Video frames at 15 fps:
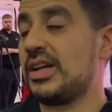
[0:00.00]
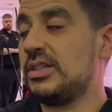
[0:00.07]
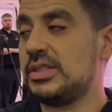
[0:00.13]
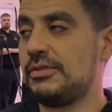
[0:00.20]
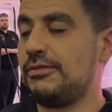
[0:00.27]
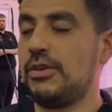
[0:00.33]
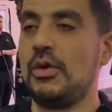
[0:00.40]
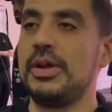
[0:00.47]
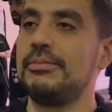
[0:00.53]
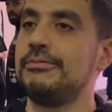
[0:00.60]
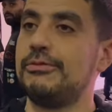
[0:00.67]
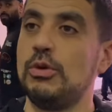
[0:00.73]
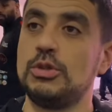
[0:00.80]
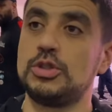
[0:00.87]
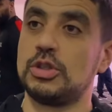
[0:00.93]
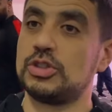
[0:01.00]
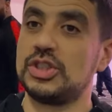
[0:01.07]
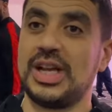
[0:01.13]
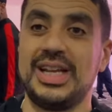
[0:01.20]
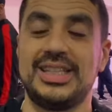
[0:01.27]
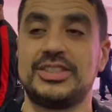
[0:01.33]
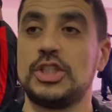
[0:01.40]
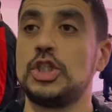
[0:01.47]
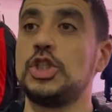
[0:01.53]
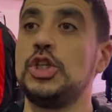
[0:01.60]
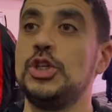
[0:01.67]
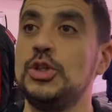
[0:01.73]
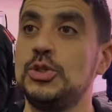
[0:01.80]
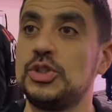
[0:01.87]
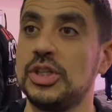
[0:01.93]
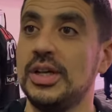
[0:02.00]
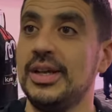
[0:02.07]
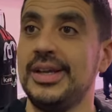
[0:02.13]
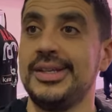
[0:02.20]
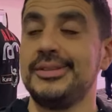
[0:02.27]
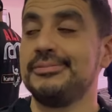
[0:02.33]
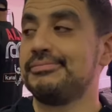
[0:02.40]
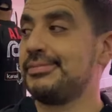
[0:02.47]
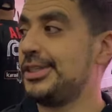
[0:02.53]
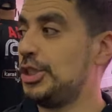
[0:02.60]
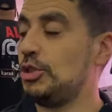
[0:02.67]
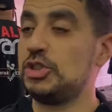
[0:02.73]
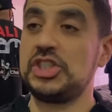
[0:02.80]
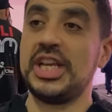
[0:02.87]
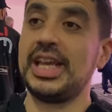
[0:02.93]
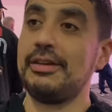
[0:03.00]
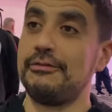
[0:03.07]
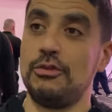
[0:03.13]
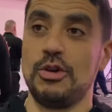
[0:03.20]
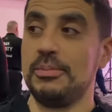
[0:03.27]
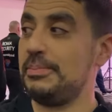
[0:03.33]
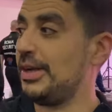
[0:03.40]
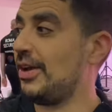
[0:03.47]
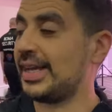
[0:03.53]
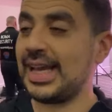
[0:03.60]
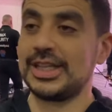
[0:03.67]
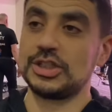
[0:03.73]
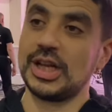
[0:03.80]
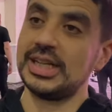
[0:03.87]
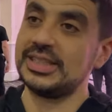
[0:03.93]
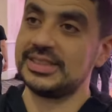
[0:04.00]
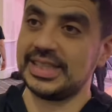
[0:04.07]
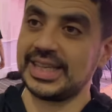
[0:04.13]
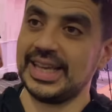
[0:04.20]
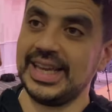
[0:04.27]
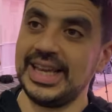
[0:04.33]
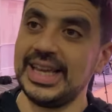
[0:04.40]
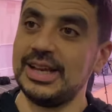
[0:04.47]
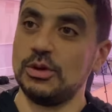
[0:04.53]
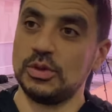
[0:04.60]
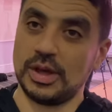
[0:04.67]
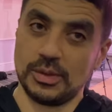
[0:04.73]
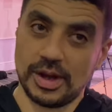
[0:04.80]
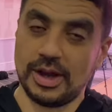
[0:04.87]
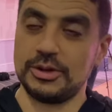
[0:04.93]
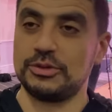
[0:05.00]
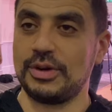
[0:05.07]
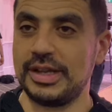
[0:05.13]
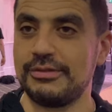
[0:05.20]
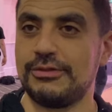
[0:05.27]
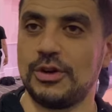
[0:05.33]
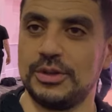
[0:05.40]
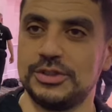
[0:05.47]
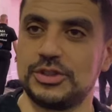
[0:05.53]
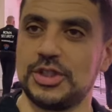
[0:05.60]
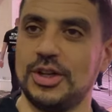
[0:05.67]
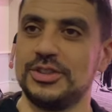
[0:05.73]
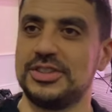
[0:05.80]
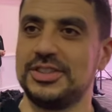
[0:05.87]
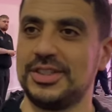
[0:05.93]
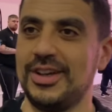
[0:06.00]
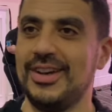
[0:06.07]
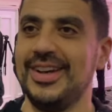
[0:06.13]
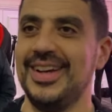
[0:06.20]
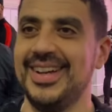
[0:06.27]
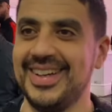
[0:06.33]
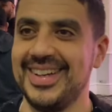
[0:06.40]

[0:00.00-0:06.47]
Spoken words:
Because if Florian fought Josh Taylor, that's a huge, huge ticket for him. A bit like Cash Ali's ticket here, although I'd rate Florian's chances higher.